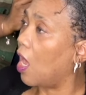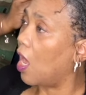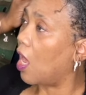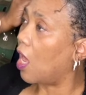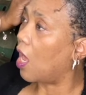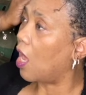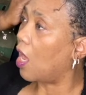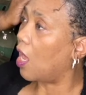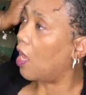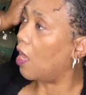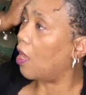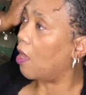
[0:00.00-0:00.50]

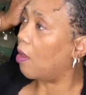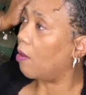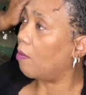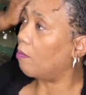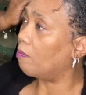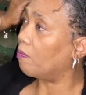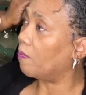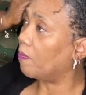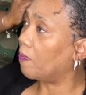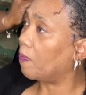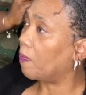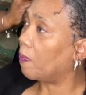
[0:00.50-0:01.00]

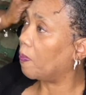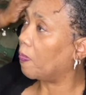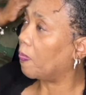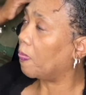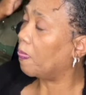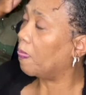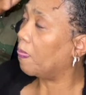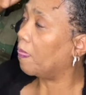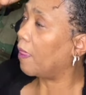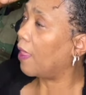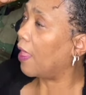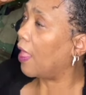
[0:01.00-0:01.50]

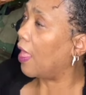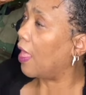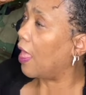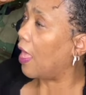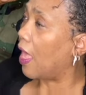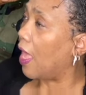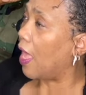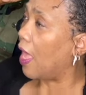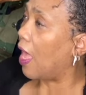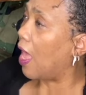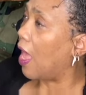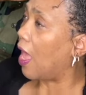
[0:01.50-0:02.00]

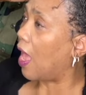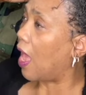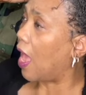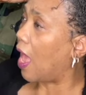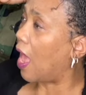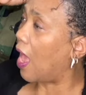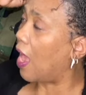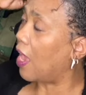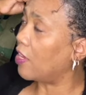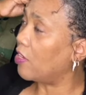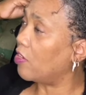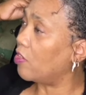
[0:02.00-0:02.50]

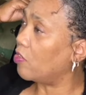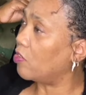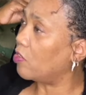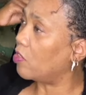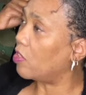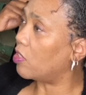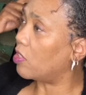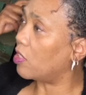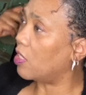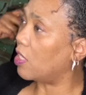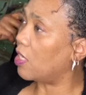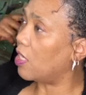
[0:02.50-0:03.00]
I
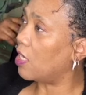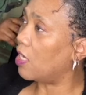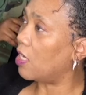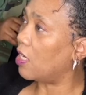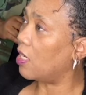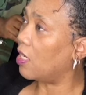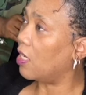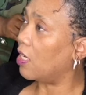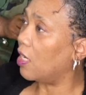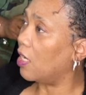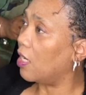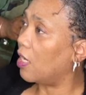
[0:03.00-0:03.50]

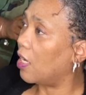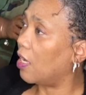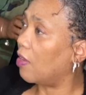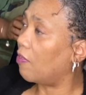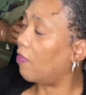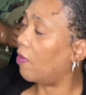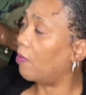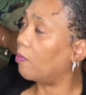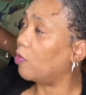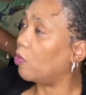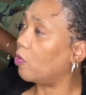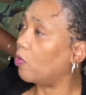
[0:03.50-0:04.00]
usually, if
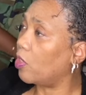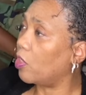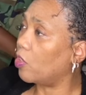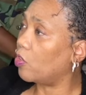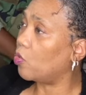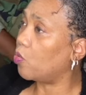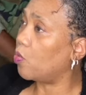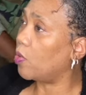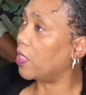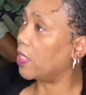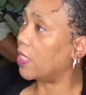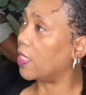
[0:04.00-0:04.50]
I'm doing a
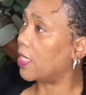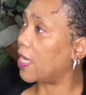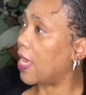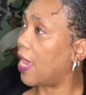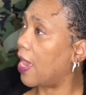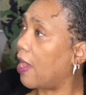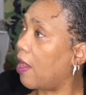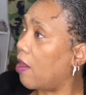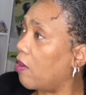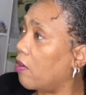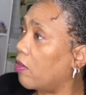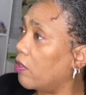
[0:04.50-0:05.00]
twist
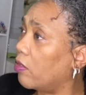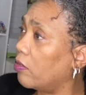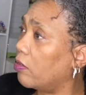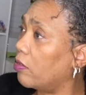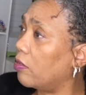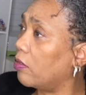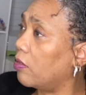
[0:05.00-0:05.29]
out,